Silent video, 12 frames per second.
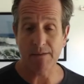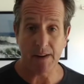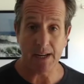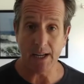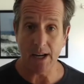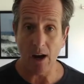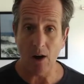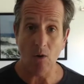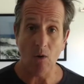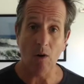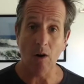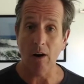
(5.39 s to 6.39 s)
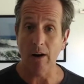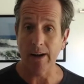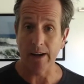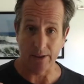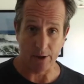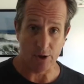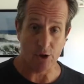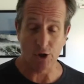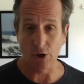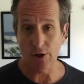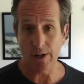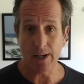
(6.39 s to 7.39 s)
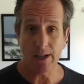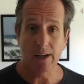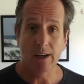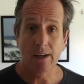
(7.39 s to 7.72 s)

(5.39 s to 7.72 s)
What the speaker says: video in the journey